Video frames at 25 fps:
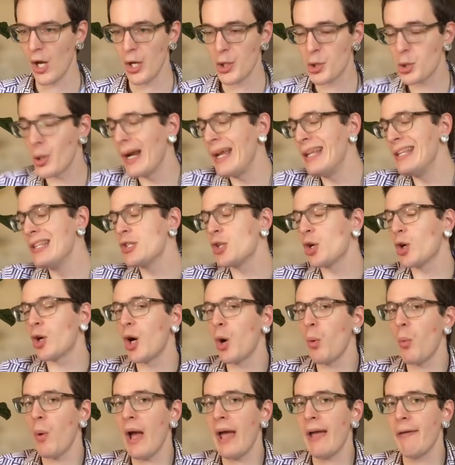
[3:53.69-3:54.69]
Trends are
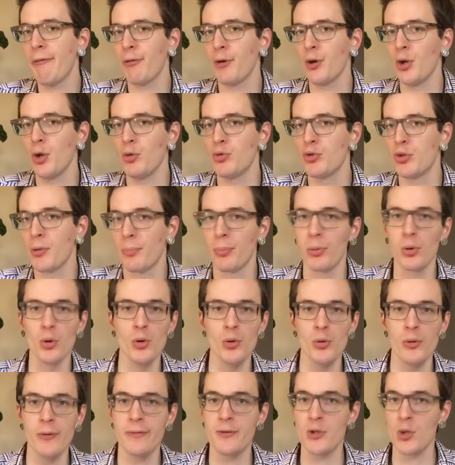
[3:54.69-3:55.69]
a way for you to
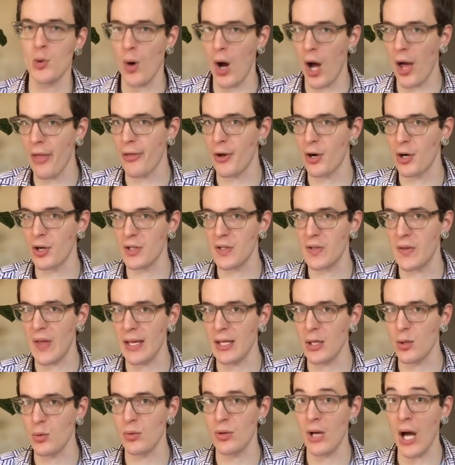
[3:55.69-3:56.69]
prove to others
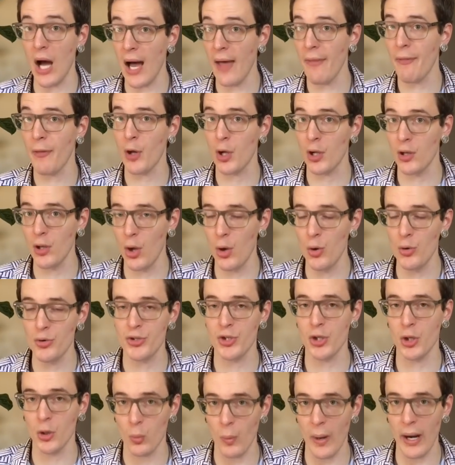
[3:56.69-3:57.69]
that you got the
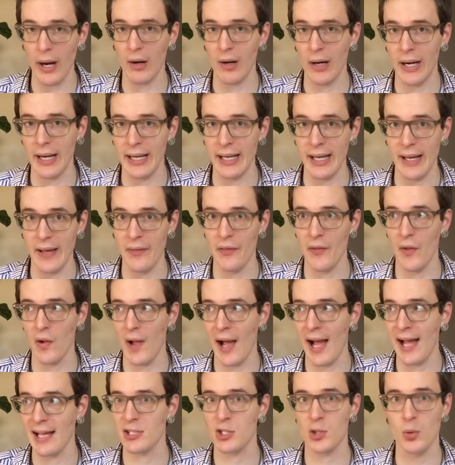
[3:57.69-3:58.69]
clothes you're wearing in the
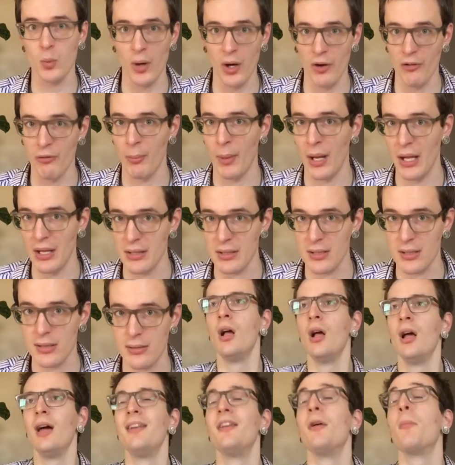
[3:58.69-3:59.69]
last twelve months.
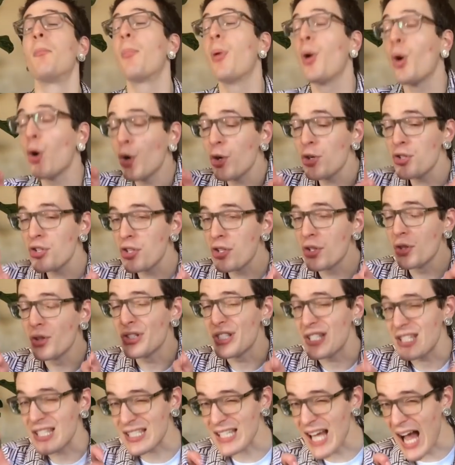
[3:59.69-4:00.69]
And a personal
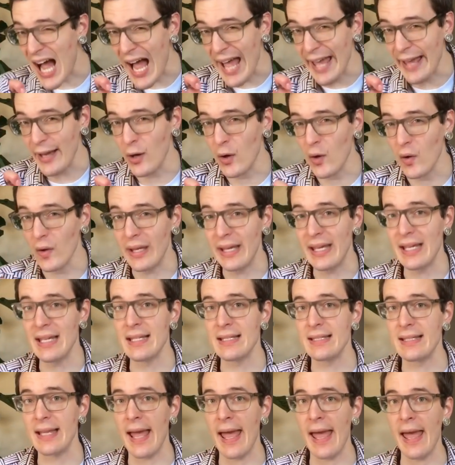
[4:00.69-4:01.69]
style
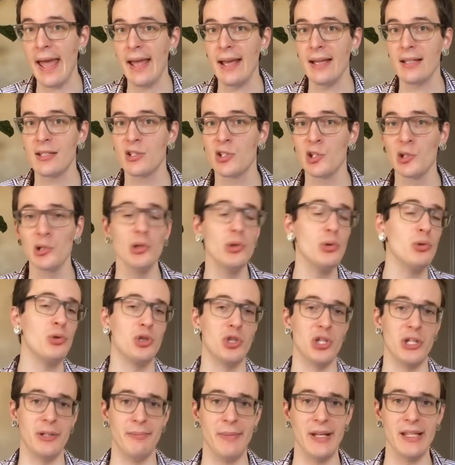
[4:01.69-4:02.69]
is a
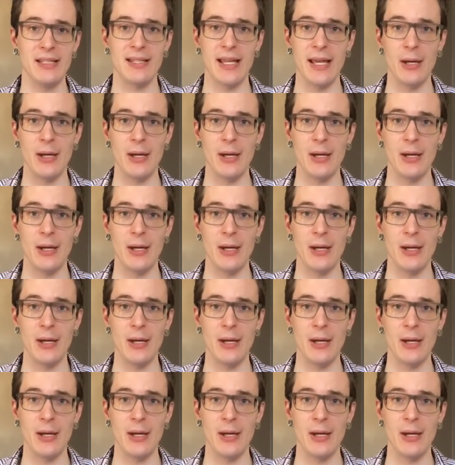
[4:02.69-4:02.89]
solution. It's a